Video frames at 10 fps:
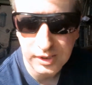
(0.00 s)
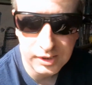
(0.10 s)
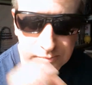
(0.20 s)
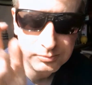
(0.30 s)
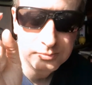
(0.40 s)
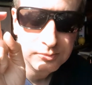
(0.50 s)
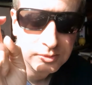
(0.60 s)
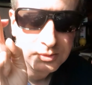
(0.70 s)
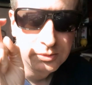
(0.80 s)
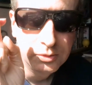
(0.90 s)
um,
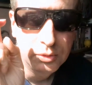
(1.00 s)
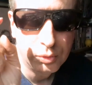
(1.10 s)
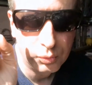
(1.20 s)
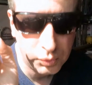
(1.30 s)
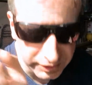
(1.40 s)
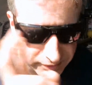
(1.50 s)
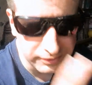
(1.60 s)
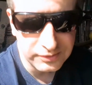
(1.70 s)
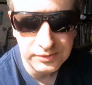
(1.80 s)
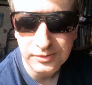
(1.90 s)

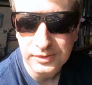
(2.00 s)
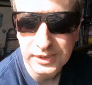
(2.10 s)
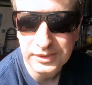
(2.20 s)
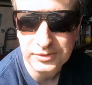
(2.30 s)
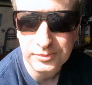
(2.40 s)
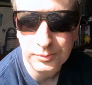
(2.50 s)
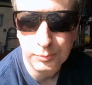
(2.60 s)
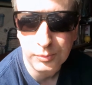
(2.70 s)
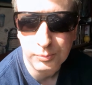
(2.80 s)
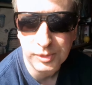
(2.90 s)
wind, less
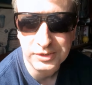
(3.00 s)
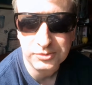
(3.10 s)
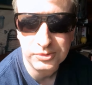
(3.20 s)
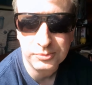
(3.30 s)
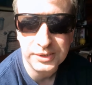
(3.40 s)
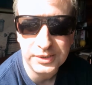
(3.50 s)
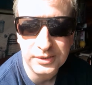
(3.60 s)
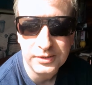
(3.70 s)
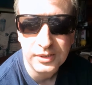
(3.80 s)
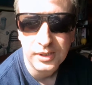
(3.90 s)
blustery
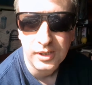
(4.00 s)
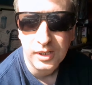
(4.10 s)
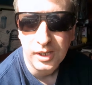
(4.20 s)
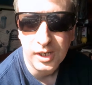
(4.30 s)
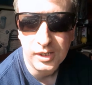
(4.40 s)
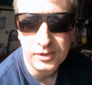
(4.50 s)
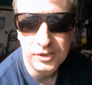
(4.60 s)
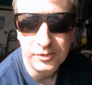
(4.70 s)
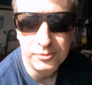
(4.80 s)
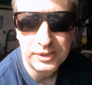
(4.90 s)
weather uh,
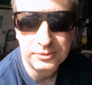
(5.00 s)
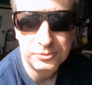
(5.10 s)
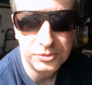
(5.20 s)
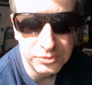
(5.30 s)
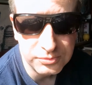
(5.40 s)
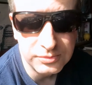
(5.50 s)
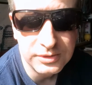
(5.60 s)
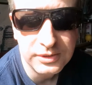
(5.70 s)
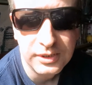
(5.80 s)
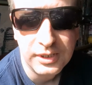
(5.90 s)
uh, throughout
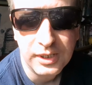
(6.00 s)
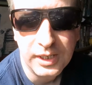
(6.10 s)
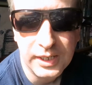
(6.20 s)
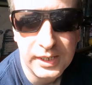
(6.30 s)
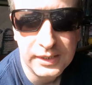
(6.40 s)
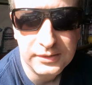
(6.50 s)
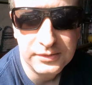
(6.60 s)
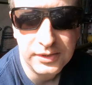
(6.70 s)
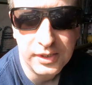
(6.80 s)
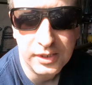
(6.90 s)
June
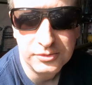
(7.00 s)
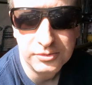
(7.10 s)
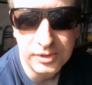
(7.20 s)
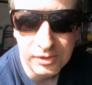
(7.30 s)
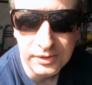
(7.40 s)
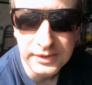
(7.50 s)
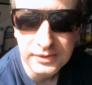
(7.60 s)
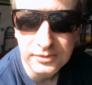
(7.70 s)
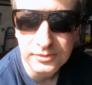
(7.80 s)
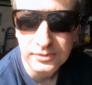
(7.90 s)
and uh,
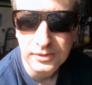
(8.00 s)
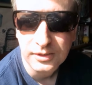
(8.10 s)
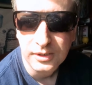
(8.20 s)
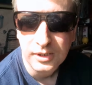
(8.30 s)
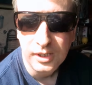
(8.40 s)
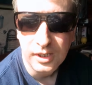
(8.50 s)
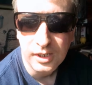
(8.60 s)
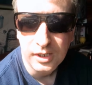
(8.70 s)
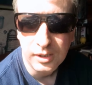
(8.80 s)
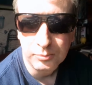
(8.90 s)
July
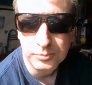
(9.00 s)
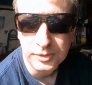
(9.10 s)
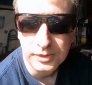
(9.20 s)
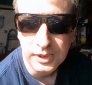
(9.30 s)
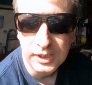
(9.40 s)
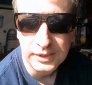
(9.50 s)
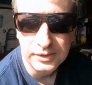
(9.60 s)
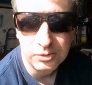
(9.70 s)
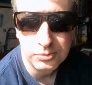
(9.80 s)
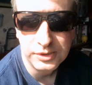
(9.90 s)
um,
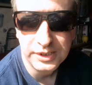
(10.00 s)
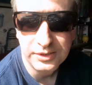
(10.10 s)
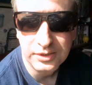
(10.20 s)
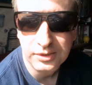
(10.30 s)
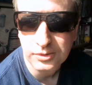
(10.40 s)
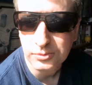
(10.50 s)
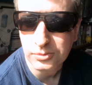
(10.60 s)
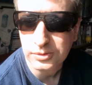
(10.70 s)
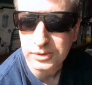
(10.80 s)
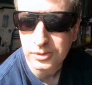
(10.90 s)
and I will get the
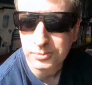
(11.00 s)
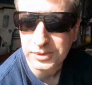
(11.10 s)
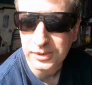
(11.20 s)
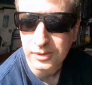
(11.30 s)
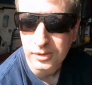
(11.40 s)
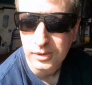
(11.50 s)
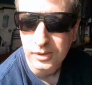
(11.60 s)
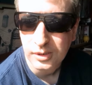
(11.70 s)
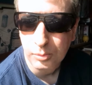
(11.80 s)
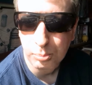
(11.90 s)
quadcopter
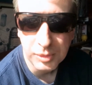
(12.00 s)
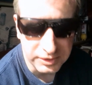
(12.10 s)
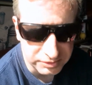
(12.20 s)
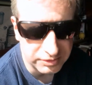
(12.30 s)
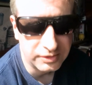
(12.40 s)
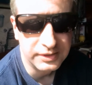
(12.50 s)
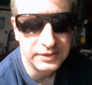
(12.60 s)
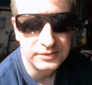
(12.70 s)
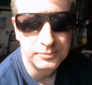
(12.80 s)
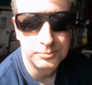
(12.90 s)
much
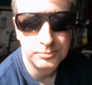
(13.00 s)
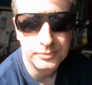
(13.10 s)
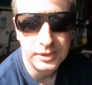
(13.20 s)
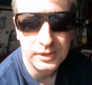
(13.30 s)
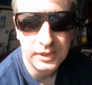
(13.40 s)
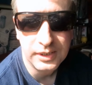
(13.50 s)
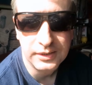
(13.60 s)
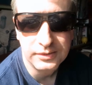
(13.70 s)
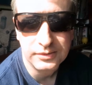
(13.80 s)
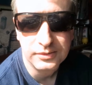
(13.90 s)
higher
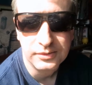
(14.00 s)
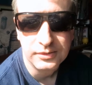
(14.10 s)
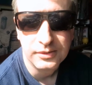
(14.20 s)
and